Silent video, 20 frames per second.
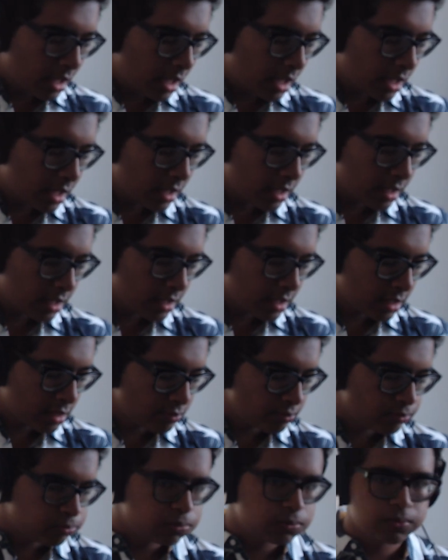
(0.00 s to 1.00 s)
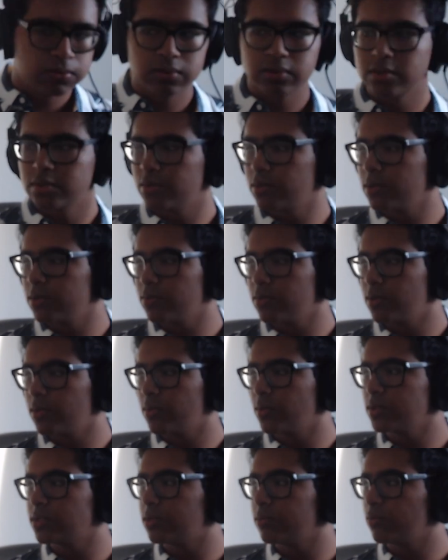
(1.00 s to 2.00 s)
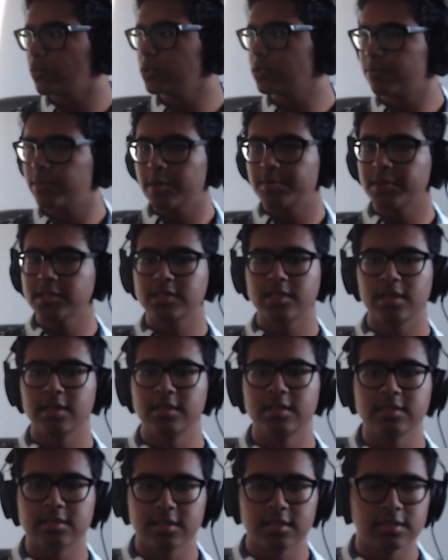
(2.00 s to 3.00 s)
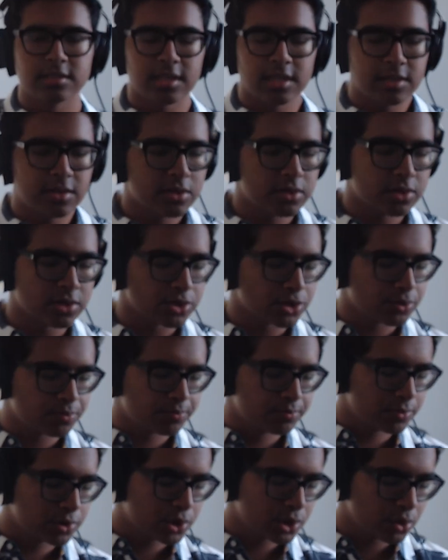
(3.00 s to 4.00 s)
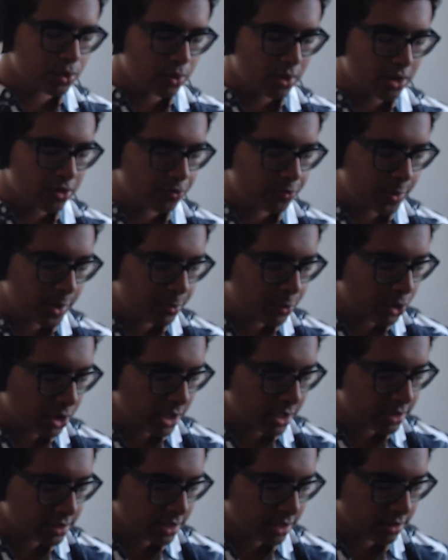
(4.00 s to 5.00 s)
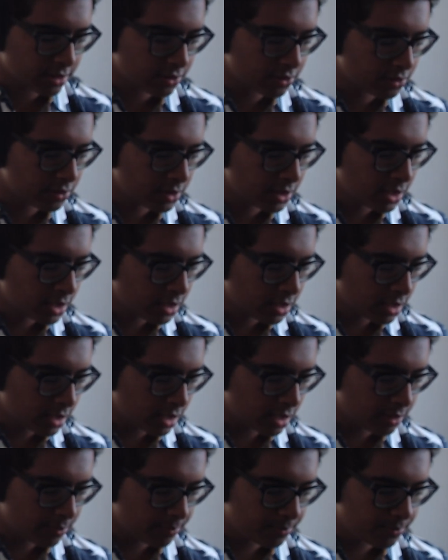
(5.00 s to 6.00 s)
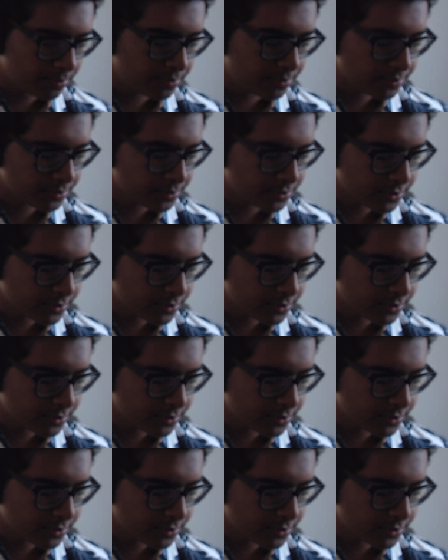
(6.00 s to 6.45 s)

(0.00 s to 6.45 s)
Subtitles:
But, what do people say in these things? Either they just show off, be pricks, I don't know.